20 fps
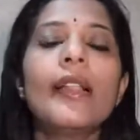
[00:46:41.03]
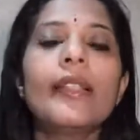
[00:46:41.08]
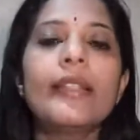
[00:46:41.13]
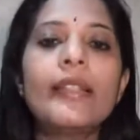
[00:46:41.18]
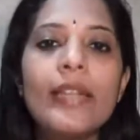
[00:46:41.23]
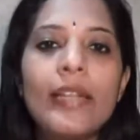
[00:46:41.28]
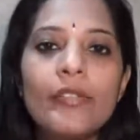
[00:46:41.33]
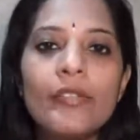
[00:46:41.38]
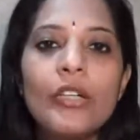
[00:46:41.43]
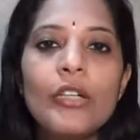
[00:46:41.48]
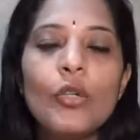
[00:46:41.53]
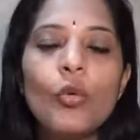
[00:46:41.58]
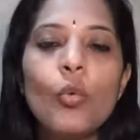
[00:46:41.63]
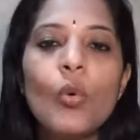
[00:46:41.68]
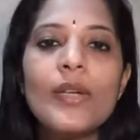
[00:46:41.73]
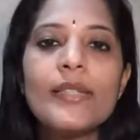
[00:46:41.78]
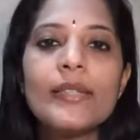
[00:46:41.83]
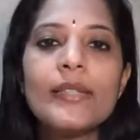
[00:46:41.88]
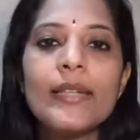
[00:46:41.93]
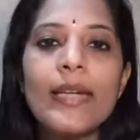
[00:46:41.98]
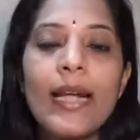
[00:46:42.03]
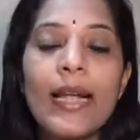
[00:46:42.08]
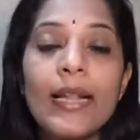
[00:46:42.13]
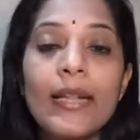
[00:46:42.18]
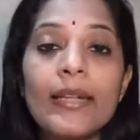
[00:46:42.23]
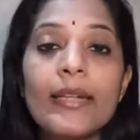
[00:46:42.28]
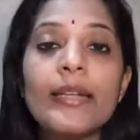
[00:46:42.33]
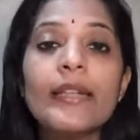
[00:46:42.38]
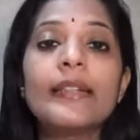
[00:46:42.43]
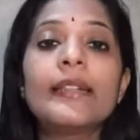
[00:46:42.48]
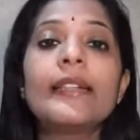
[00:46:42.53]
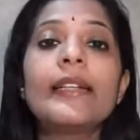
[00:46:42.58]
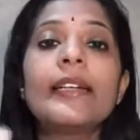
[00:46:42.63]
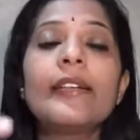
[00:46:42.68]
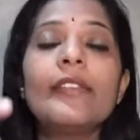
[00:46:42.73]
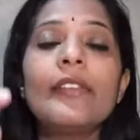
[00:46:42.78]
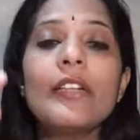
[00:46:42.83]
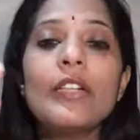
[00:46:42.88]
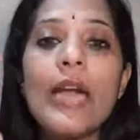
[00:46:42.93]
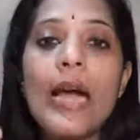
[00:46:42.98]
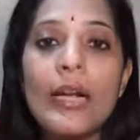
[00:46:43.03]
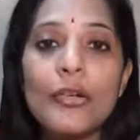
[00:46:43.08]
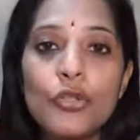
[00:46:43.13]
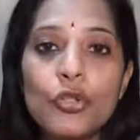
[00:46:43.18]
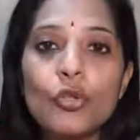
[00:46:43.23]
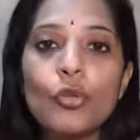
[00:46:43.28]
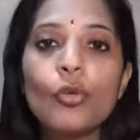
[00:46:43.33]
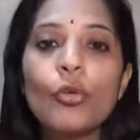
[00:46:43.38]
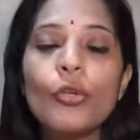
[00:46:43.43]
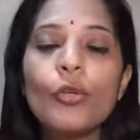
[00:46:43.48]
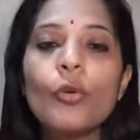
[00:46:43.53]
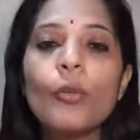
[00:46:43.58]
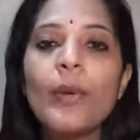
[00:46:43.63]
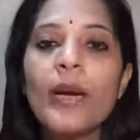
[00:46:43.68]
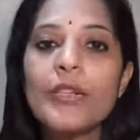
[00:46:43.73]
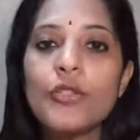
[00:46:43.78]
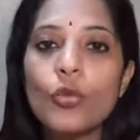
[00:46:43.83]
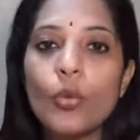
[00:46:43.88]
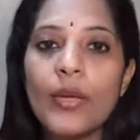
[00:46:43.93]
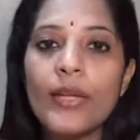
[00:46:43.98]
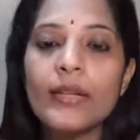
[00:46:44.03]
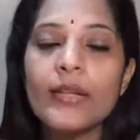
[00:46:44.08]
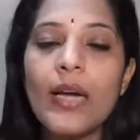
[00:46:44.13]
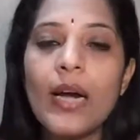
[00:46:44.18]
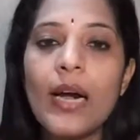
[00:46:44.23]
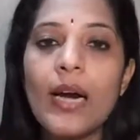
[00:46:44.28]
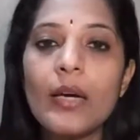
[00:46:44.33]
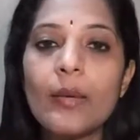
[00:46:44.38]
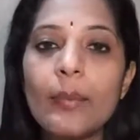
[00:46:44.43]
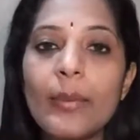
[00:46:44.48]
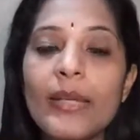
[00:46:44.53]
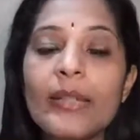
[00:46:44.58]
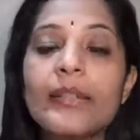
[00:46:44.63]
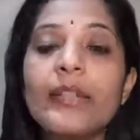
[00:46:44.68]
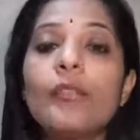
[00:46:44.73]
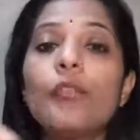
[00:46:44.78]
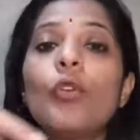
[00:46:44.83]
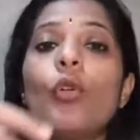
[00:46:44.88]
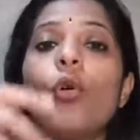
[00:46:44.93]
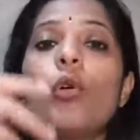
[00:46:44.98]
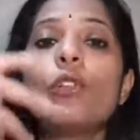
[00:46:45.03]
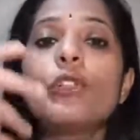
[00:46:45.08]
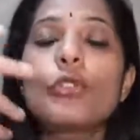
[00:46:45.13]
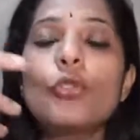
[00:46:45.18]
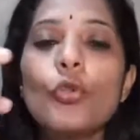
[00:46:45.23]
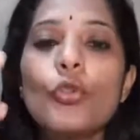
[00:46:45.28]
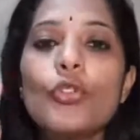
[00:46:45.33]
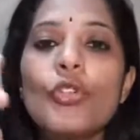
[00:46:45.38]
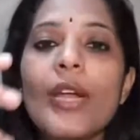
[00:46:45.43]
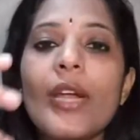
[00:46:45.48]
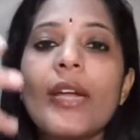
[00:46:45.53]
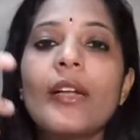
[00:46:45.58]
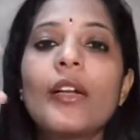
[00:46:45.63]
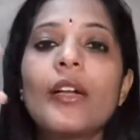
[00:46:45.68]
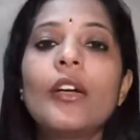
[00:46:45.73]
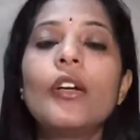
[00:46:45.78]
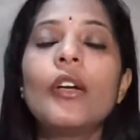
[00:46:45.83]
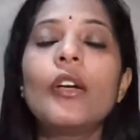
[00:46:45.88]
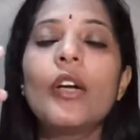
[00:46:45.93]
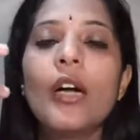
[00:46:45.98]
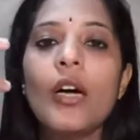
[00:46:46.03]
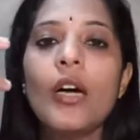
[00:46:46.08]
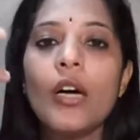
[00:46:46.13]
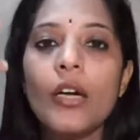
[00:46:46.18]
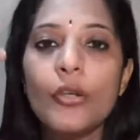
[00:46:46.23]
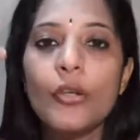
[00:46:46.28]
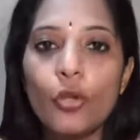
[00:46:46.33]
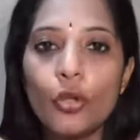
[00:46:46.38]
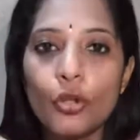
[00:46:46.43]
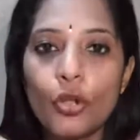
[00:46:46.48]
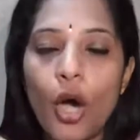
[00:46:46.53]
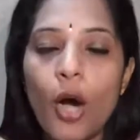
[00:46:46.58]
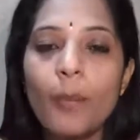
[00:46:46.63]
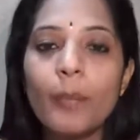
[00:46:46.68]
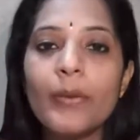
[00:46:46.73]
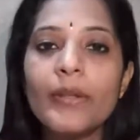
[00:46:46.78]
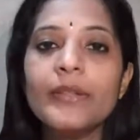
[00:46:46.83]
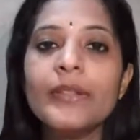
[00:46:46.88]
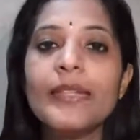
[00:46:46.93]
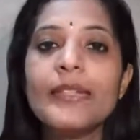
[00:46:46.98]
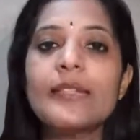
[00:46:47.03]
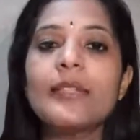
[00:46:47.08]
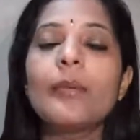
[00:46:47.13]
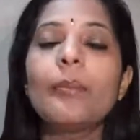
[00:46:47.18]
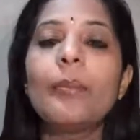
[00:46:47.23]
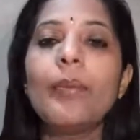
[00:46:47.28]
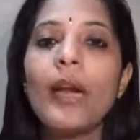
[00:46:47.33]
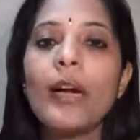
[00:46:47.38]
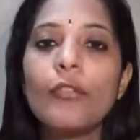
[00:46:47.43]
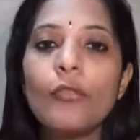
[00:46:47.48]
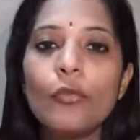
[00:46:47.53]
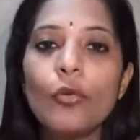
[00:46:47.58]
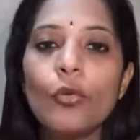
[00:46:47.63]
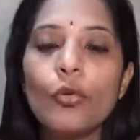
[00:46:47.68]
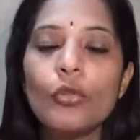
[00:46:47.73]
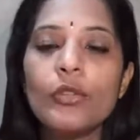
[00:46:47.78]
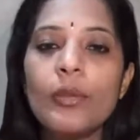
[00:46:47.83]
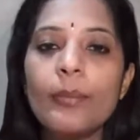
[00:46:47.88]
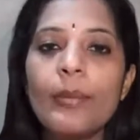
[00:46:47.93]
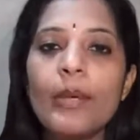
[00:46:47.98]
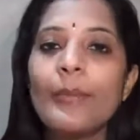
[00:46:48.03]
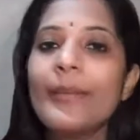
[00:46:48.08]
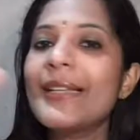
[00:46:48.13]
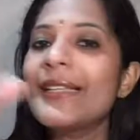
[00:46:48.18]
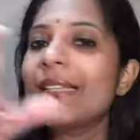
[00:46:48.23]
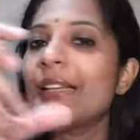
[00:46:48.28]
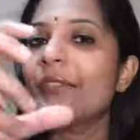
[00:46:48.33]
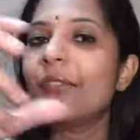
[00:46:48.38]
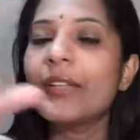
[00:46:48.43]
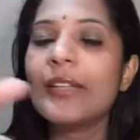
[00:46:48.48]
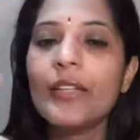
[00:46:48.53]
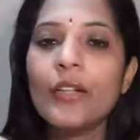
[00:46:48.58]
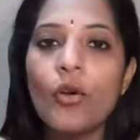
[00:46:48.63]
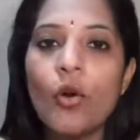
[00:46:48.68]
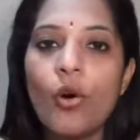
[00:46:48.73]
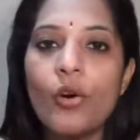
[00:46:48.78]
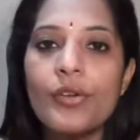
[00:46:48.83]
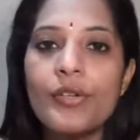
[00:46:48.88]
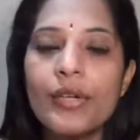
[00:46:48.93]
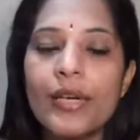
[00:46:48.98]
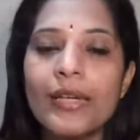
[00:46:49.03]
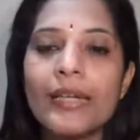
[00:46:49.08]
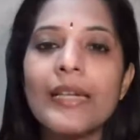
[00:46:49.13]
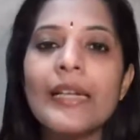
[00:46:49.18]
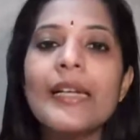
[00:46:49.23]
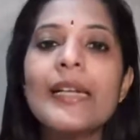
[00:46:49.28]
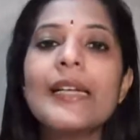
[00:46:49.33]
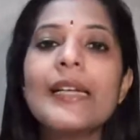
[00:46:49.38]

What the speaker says: They will do a scan. They will assure you by showing the heartbeat. They will also check your Doppler, that's the blood flow to the baby. Is everything all right?